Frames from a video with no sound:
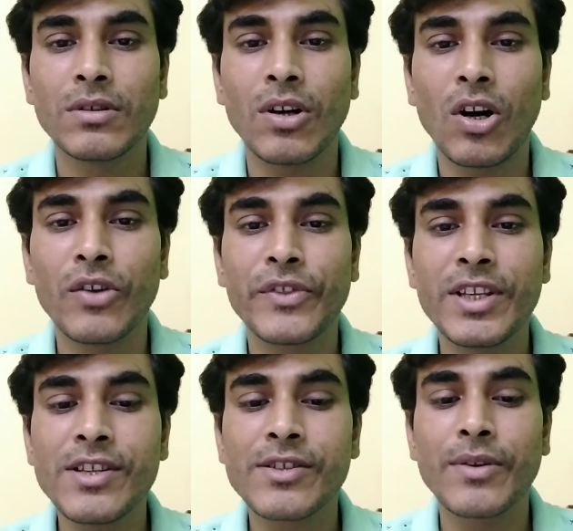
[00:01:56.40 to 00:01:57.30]
on
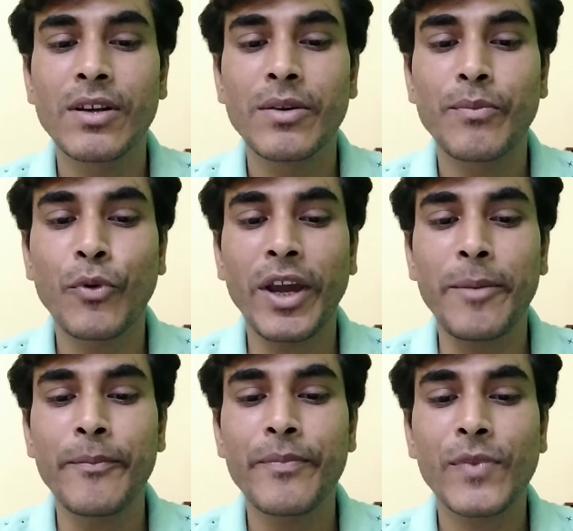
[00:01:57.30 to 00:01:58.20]
this
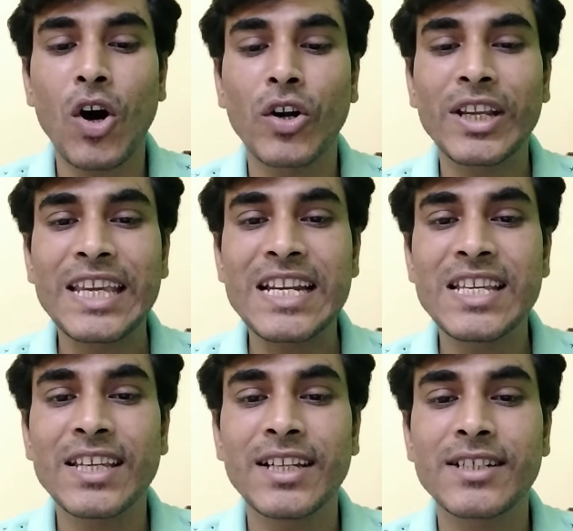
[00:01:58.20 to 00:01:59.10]
poem on
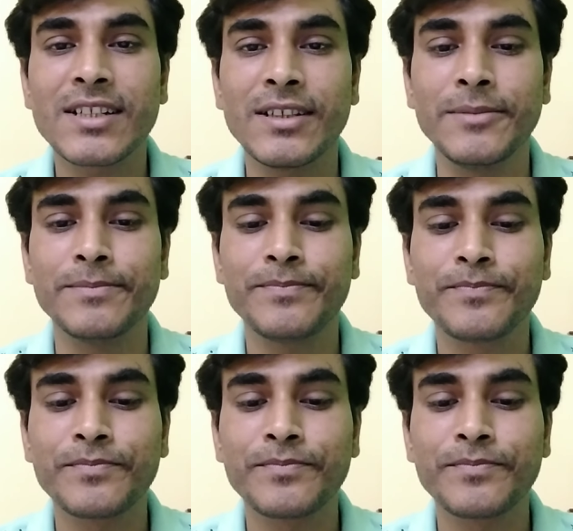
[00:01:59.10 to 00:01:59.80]
killing a tree.